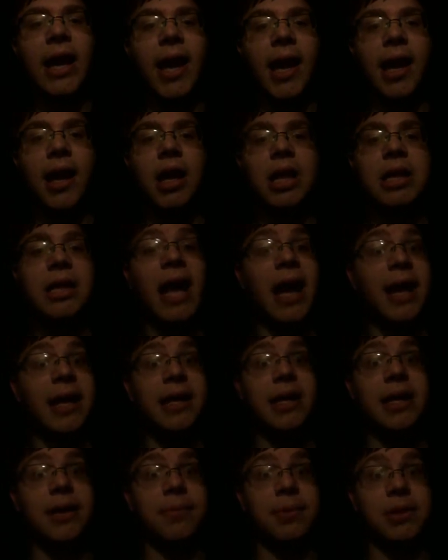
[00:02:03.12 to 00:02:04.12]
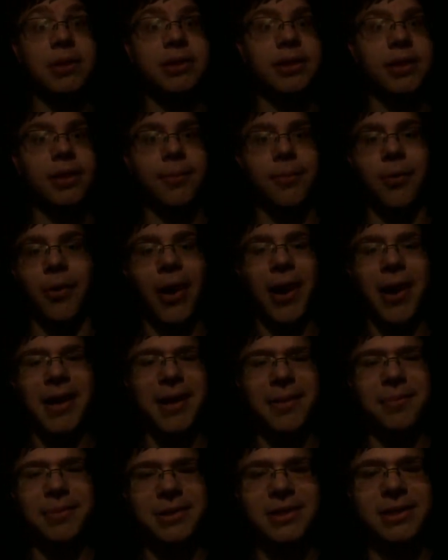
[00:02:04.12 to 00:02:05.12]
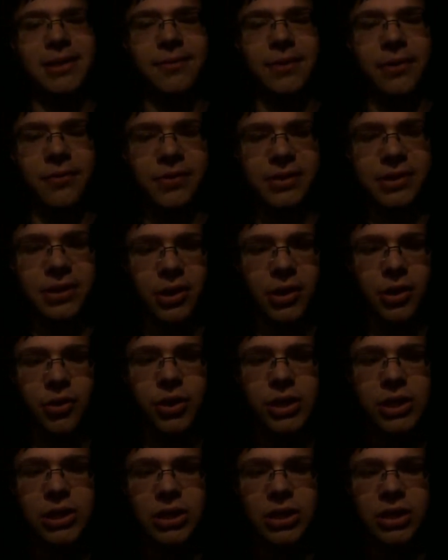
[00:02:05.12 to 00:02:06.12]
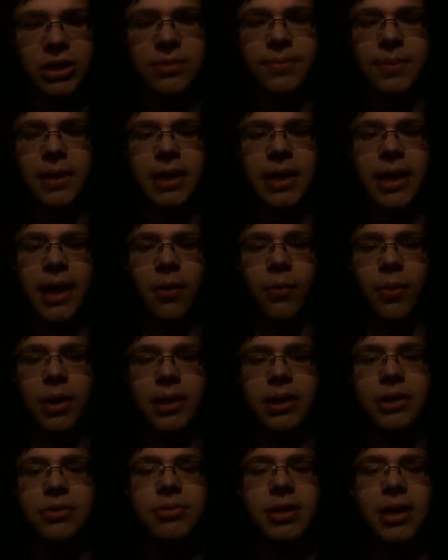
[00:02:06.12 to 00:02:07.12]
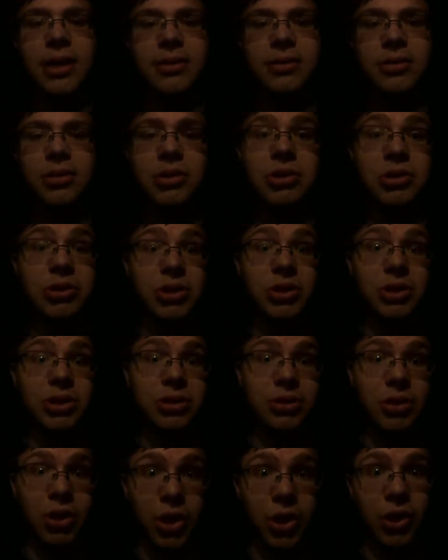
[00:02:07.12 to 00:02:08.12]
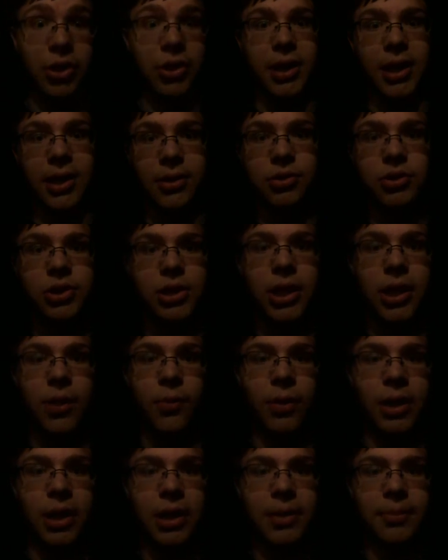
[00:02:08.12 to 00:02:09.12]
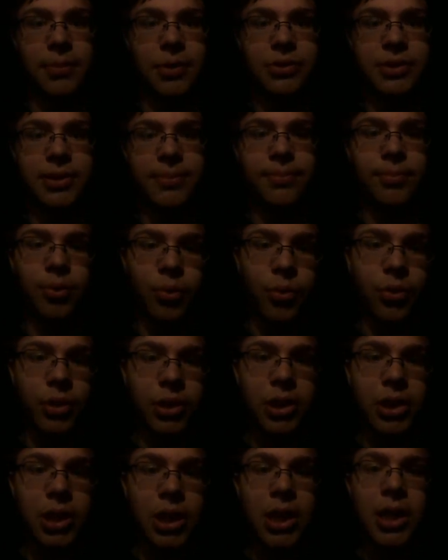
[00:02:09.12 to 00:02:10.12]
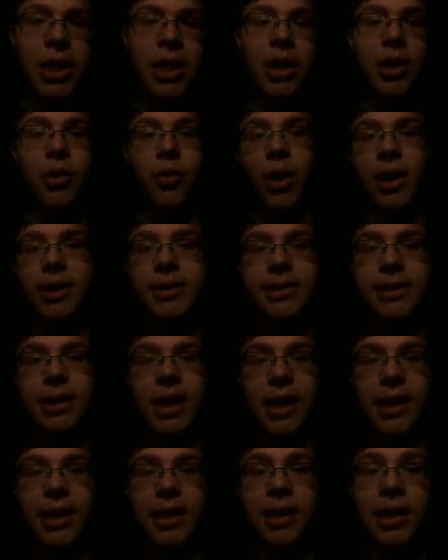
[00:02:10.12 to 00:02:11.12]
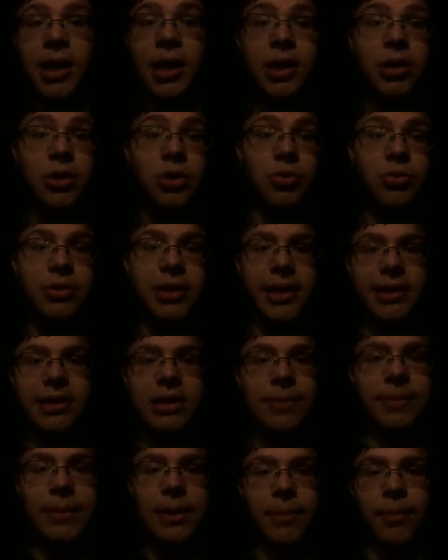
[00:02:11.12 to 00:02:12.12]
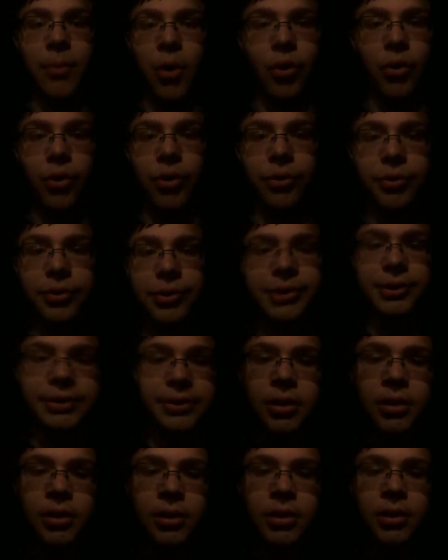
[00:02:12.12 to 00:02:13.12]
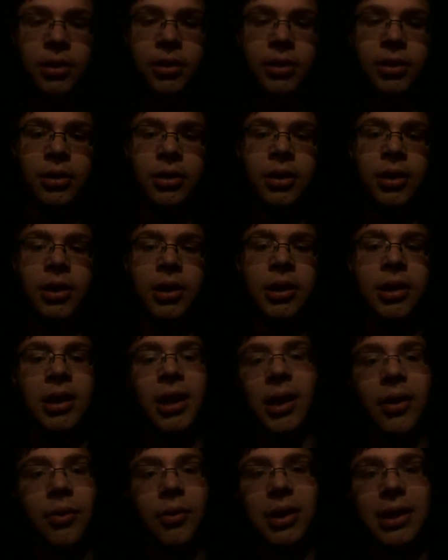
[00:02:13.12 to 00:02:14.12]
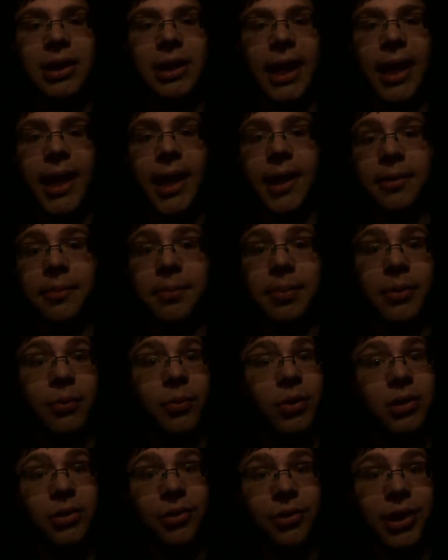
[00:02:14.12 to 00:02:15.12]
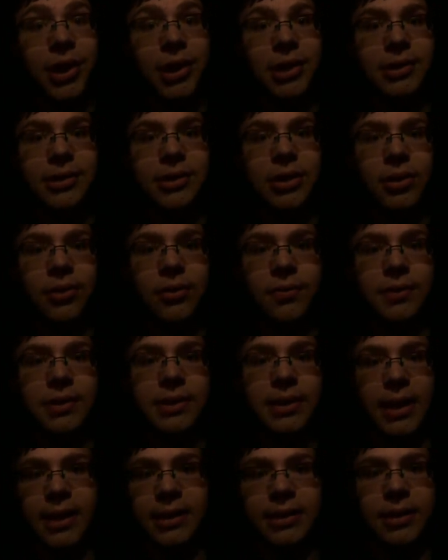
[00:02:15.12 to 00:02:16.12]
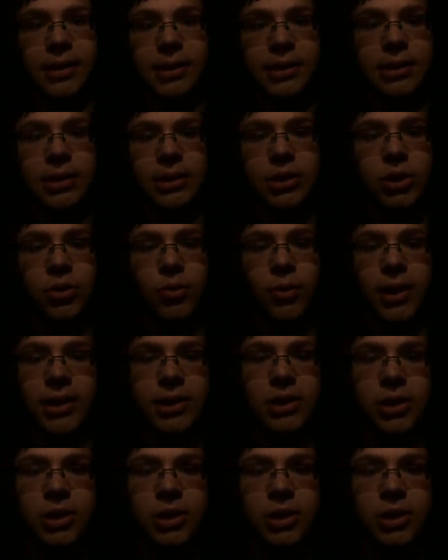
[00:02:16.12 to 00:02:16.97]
90% or 80% of us are Christians, but yet we do not turn the other cheek, one of the most important Christ-like New Testament morals. Not only that, but what do the conservatives say to the situation?